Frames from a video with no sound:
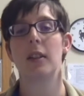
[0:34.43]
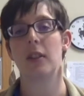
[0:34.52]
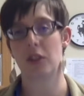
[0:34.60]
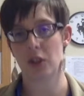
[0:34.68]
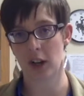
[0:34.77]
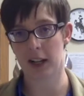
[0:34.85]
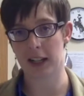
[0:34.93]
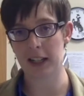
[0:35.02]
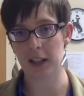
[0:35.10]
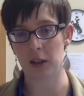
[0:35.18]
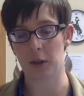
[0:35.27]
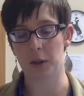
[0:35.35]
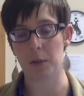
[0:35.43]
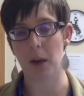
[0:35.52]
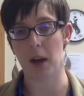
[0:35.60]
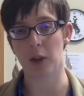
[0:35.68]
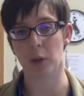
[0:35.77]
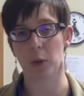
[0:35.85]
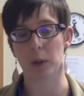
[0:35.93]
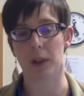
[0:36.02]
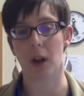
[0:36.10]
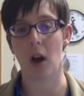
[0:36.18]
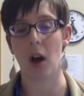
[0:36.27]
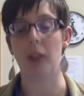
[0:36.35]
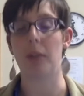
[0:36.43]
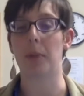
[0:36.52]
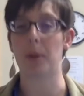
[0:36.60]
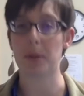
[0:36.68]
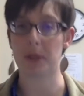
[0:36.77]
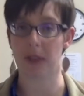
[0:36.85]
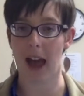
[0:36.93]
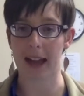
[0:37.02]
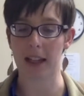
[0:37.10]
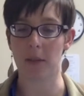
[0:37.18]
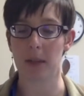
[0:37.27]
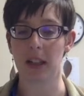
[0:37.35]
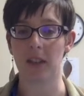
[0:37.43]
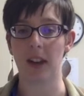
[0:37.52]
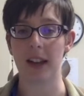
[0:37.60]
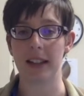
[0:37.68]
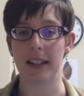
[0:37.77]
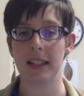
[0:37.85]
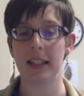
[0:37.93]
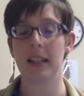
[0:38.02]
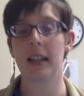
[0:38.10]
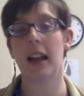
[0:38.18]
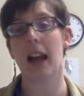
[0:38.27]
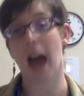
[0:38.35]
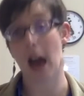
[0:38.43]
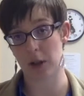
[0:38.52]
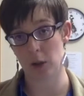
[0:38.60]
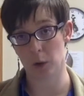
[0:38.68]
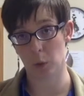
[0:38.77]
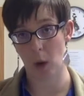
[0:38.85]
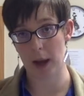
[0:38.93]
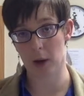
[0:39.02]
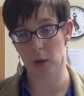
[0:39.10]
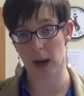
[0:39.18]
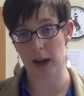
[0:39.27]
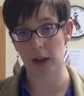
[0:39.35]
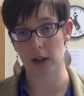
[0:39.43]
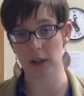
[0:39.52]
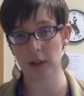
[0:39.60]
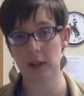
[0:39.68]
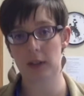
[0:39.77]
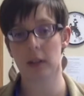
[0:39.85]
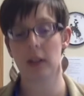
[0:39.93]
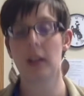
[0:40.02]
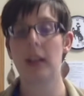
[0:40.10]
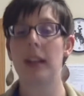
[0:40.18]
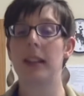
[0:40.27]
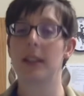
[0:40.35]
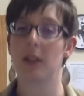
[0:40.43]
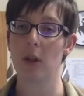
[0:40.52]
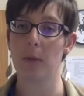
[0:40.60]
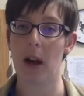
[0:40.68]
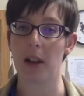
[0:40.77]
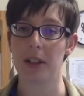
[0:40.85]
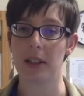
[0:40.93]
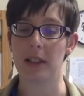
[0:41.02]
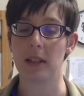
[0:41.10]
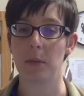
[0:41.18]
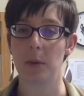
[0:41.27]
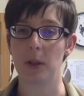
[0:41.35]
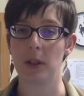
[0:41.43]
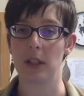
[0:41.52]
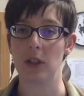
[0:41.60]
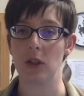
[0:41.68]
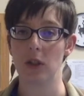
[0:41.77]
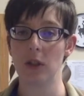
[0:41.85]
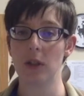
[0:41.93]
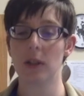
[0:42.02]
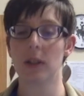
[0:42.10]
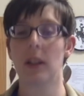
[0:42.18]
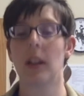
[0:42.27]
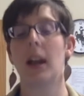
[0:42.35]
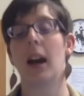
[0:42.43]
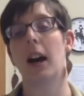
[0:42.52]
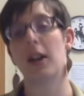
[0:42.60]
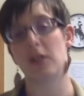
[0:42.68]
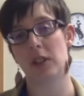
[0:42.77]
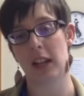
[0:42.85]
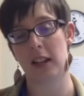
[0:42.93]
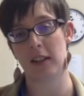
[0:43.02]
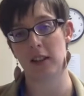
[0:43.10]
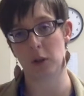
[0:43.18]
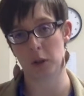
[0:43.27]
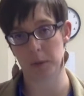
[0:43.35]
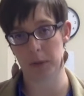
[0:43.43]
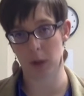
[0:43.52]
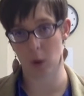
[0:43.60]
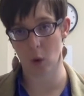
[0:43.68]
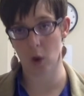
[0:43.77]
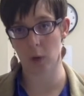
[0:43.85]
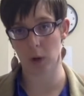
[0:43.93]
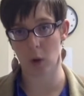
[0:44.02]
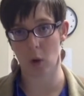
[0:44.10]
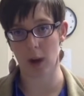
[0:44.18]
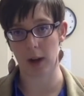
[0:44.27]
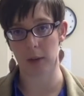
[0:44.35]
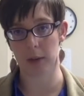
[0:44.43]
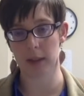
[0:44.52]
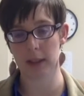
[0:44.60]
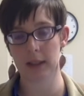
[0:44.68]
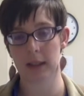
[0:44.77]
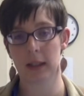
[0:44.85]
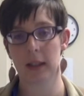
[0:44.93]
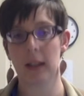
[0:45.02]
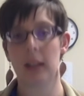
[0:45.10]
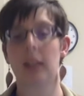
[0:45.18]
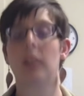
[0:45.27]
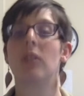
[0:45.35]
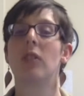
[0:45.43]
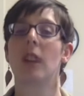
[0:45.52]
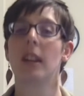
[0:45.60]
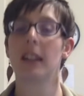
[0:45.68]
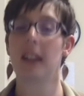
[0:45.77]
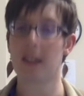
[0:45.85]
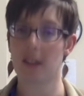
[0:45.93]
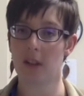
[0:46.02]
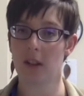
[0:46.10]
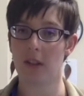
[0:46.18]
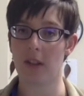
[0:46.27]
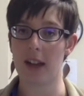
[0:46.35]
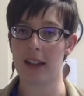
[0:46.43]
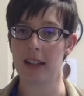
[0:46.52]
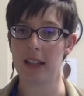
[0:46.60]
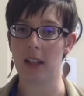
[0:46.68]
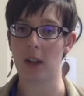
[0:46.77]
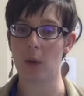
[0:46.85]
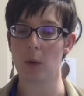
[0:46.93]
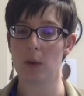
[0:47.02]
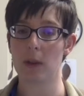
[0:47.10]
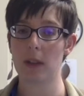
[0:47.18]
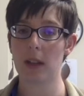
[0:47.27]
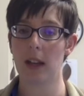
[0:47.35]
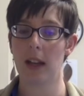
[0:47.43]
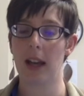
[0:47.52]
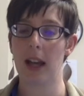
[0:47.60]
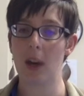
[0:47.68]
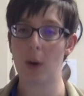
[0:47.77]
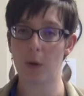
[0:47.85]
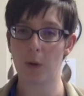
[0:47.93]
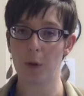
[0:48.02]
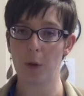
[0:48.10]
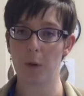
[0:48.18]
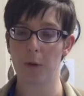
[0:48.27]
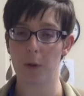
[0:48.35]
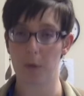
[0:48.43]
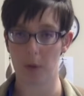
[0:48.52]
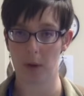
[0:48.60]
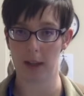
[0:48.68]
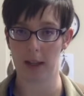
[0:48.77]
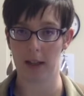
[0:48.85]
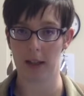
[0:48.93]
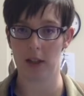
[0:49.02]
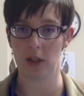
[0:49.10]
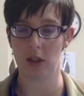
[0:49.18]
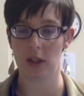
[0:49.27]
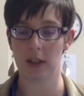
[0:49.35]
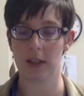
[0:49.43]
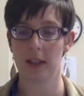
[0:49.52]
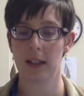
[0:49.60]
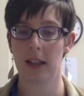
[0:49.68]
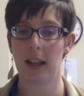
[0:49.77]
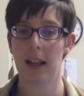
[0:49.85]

This training includes modules on the purpose of academic advising, how to use WyoRecords, essential policies and procedures, understanding the USP core requirements, constructing ethical advising notes, an overview of FERPA regulations,